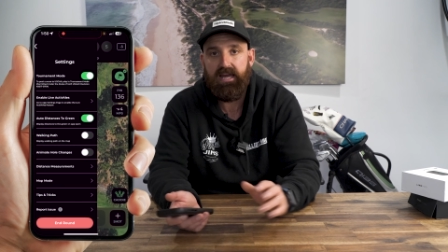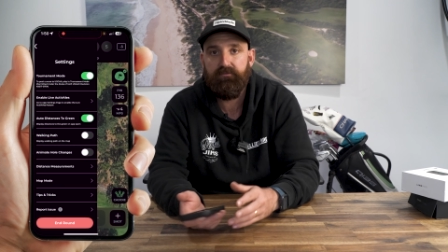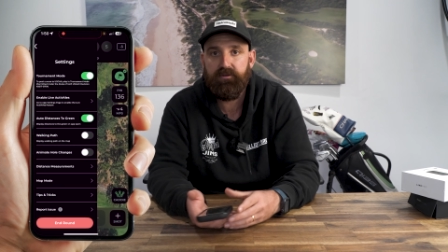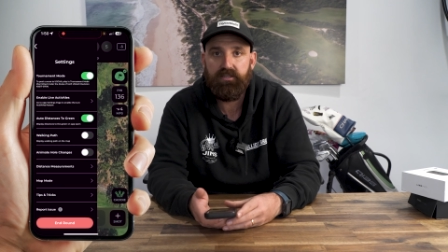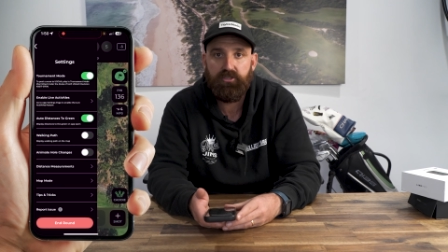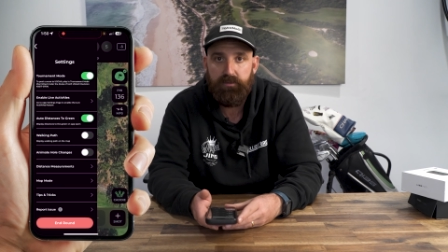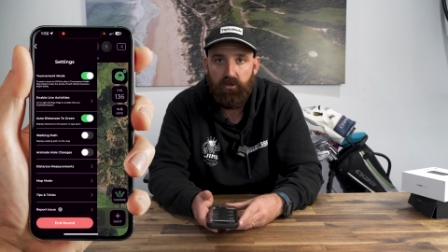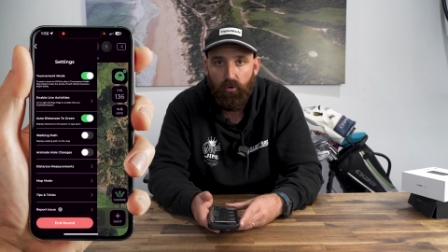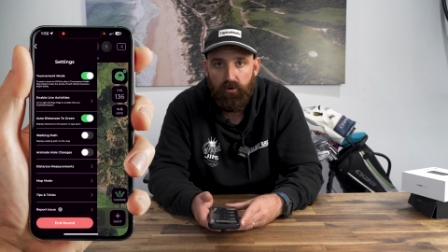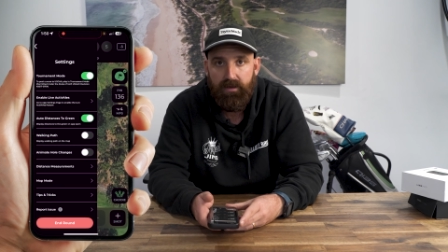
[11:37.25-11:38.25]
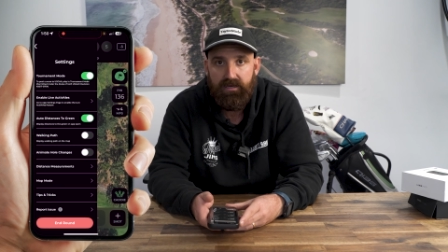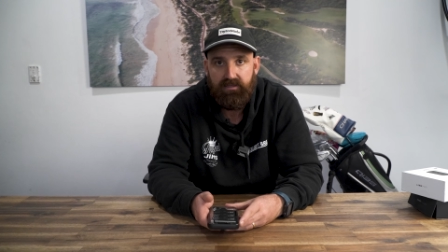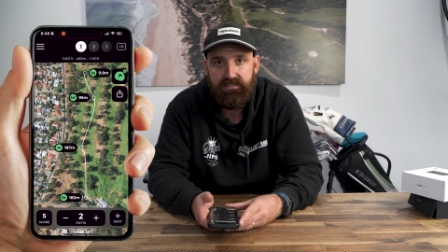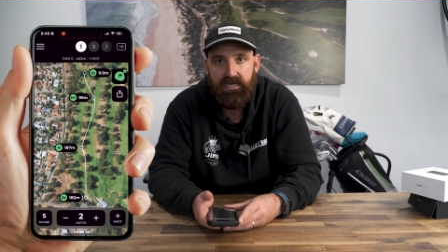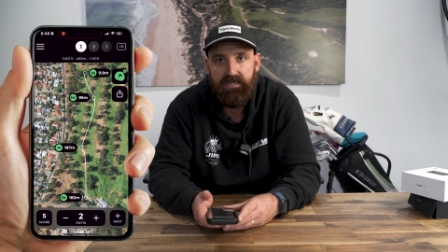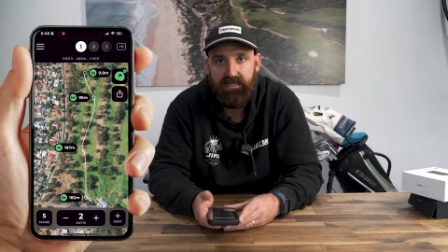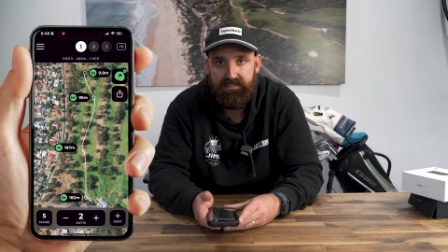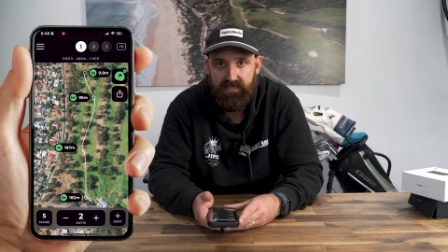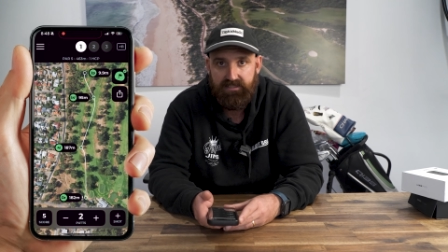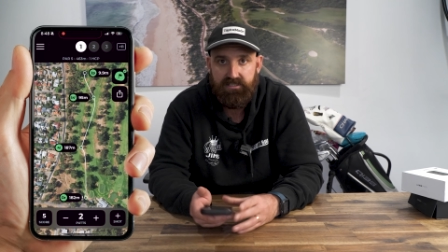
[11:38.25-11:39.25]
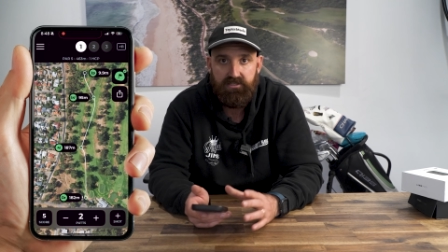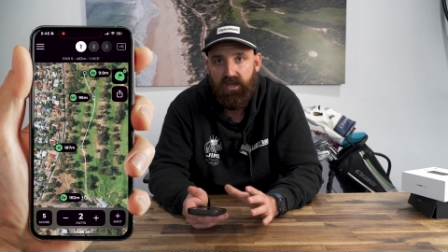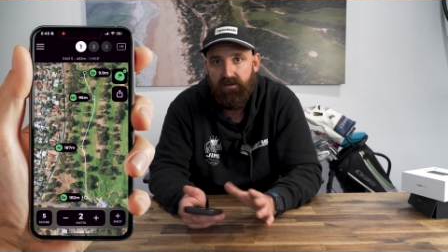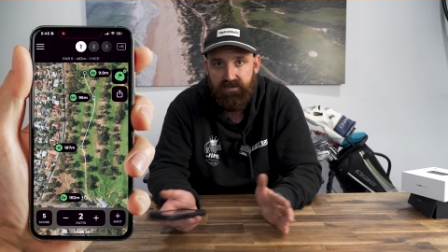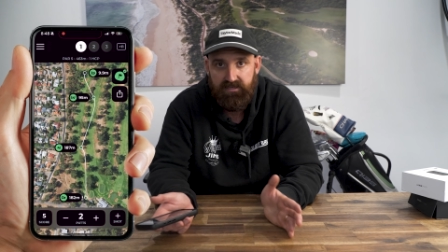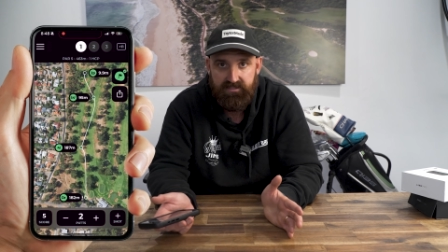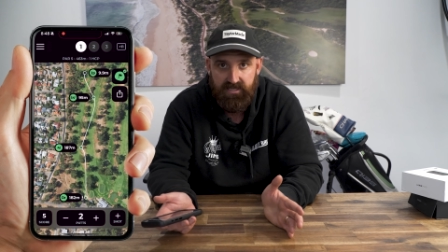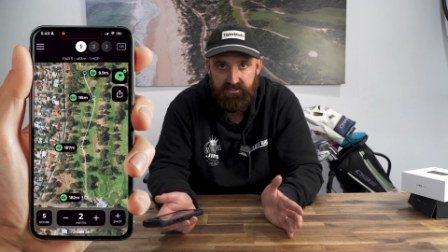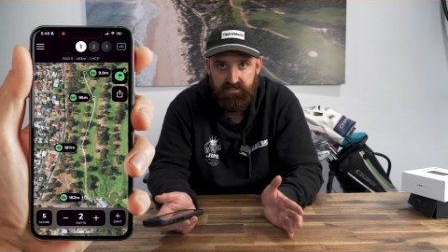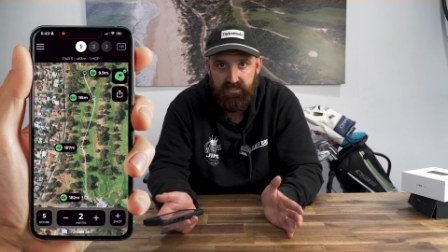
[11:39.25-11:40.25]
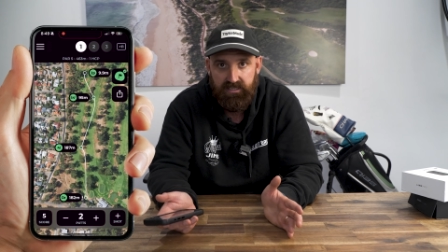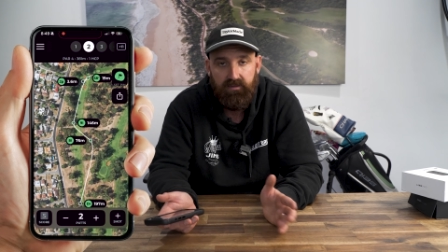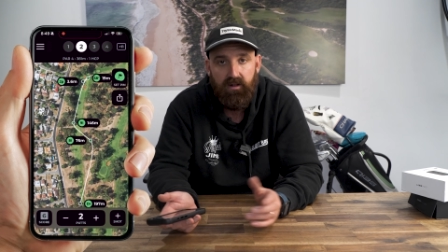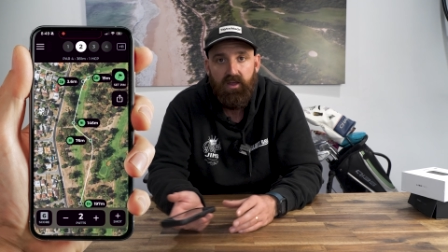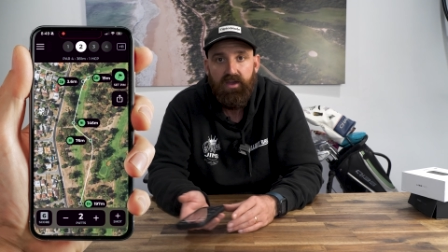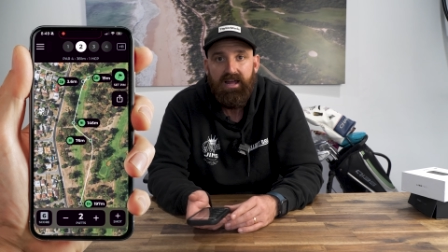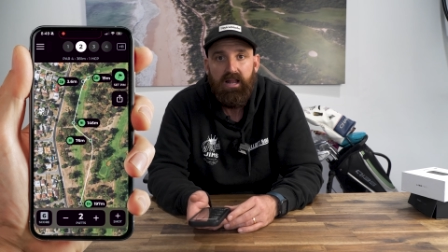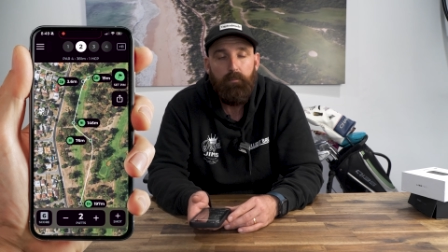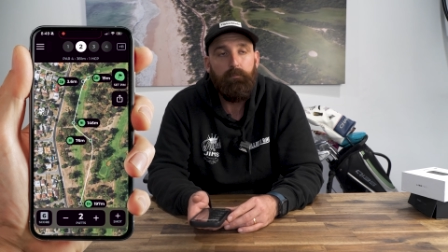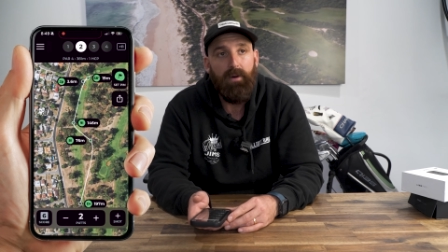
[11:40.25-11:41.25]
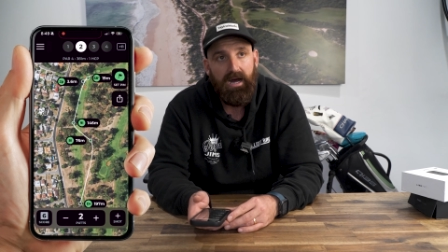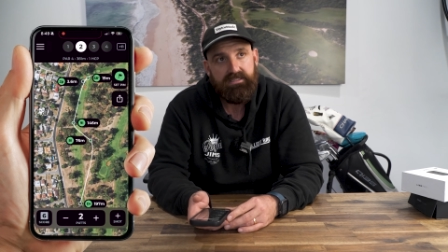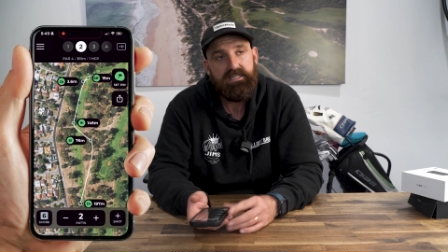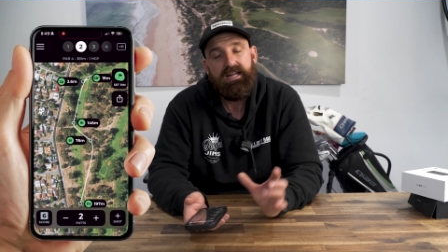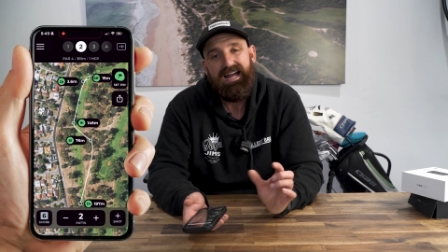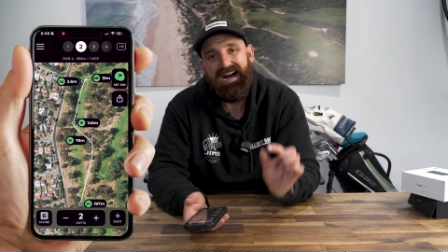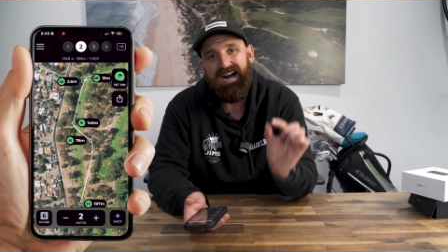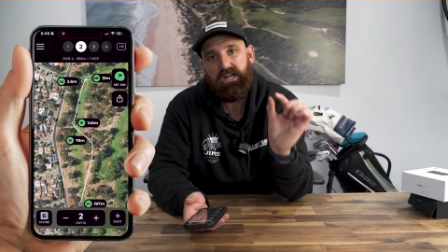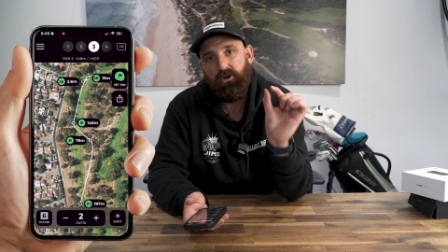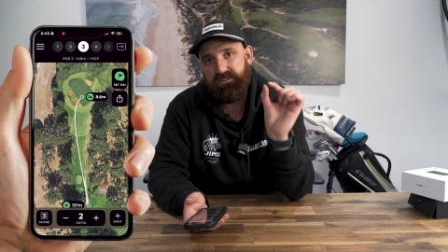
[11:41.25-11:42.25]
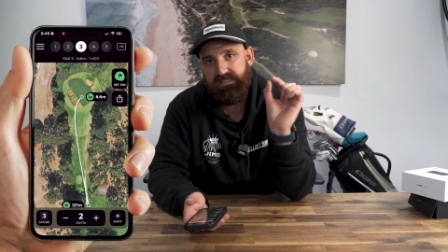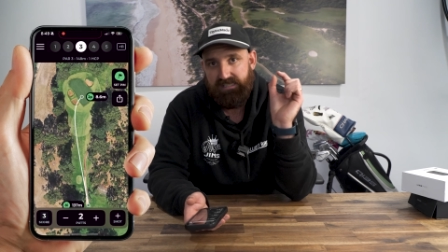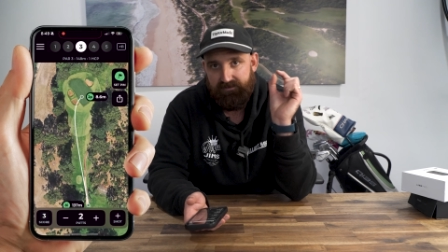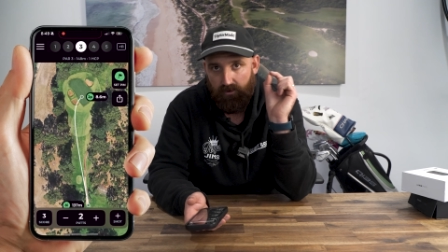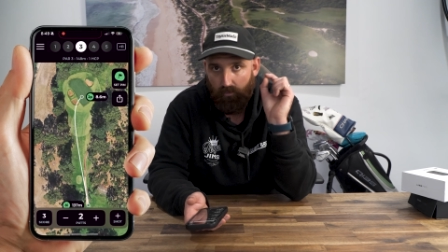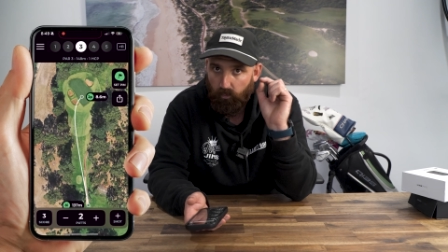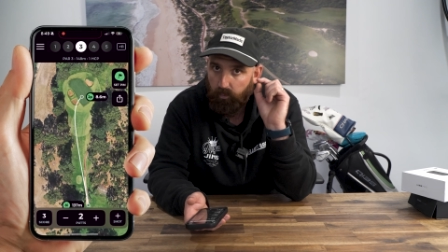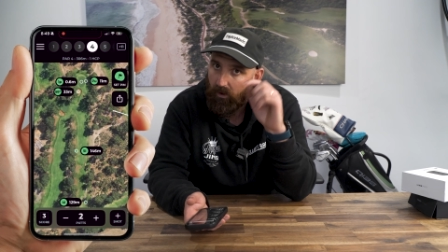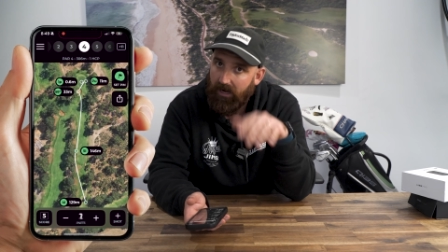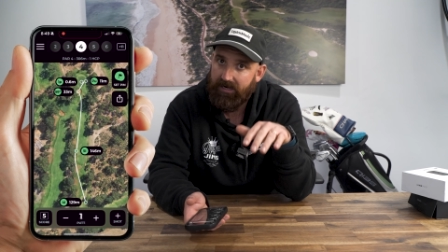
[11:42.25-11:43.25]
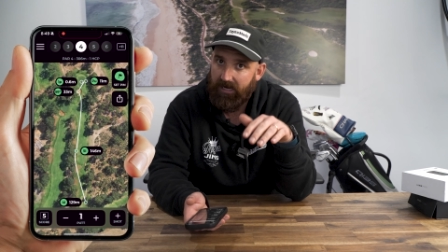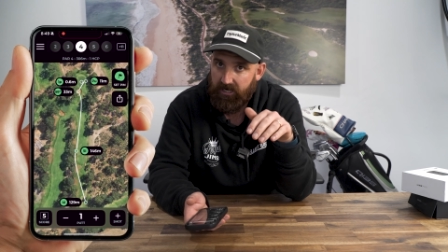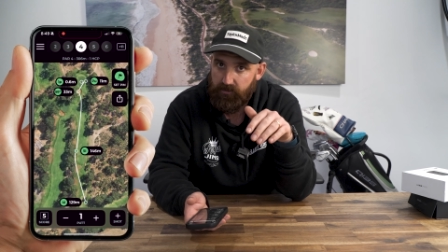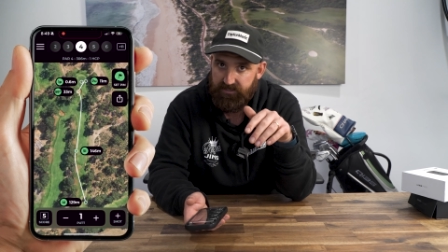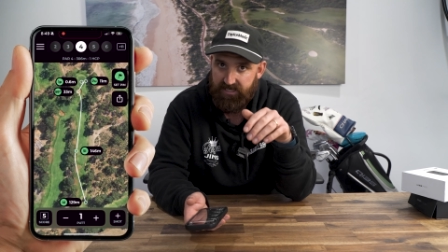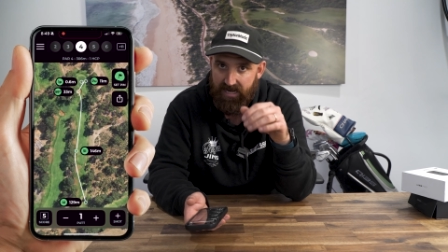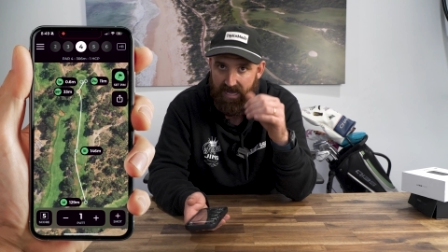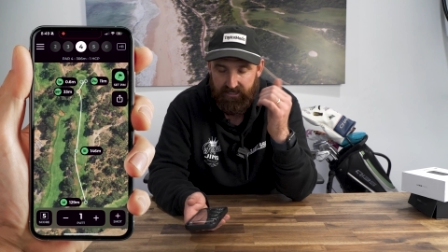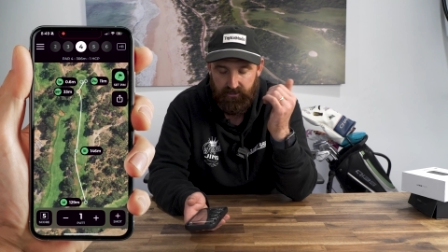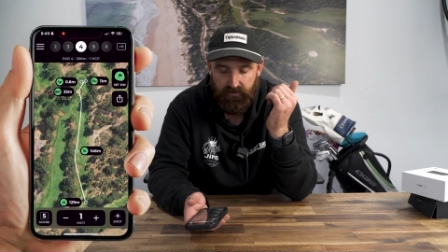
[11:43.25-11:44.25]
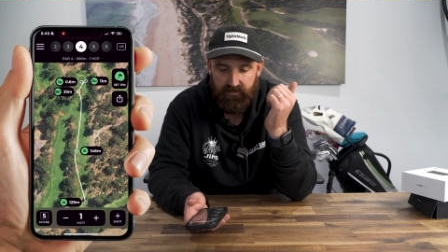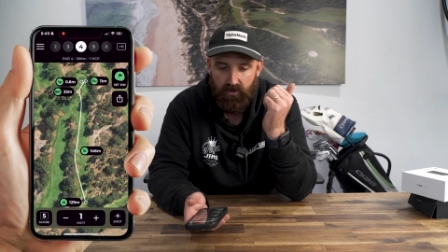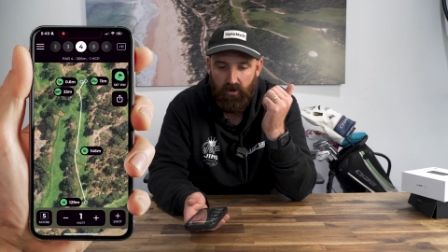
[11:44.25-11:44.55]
Everything should be automatically done and dusted. You haven't had to touch a thing, but Arccos is never 100% accurate.